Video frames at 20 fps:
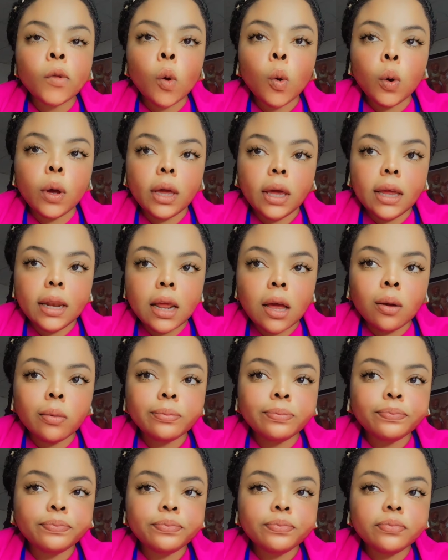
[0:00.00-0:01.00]
Okay, now
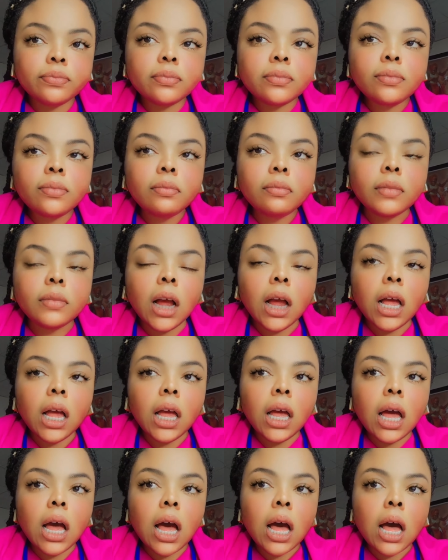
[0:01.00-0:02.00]

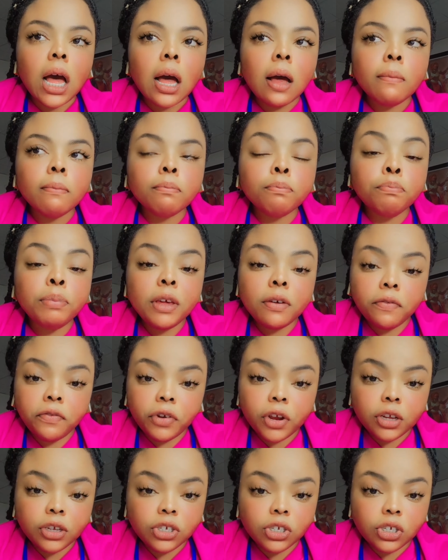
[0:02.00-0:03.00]

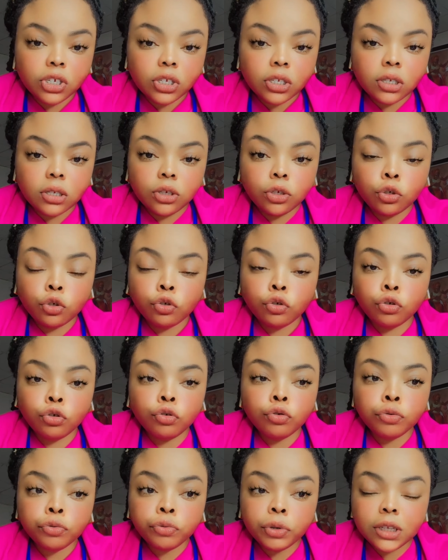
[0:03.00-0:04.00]
beverages,
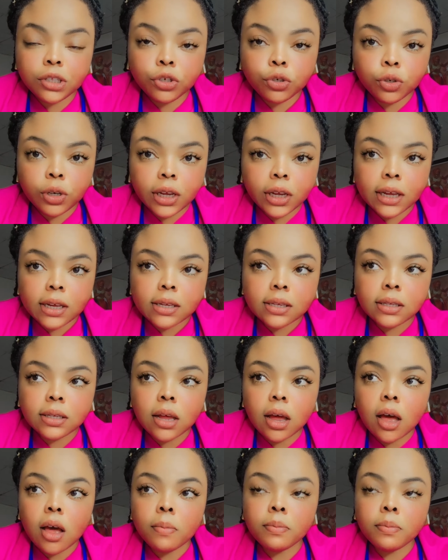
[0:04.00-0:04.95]
sugary drinks,